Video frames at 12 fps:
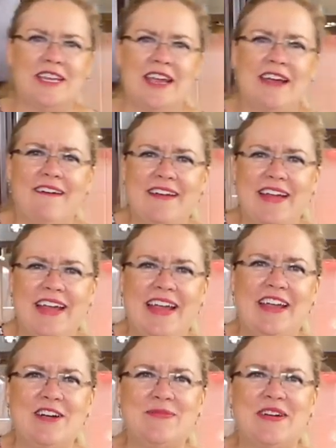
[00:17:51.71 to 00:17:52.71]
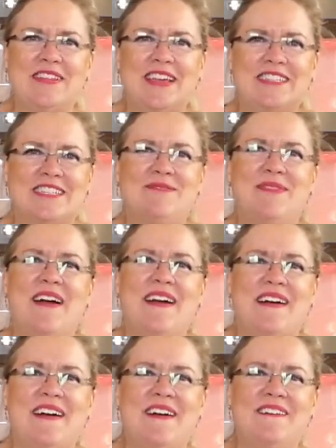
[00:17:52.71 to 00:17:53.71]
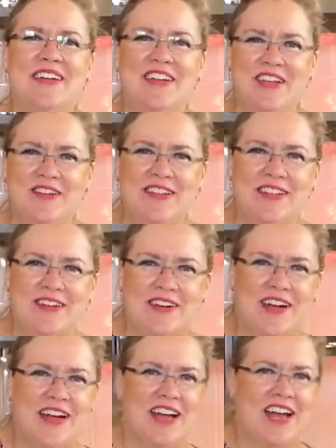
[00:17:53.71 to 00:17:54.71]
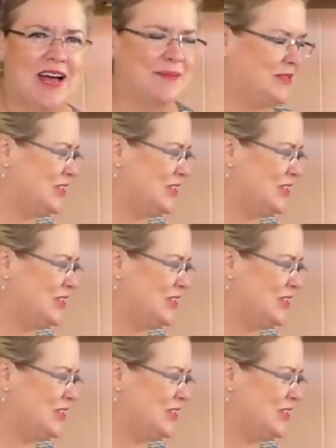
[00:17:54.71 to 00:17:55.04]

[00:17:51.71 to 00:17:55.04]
Terry, your birthday's tomorrow. What are you and Laura up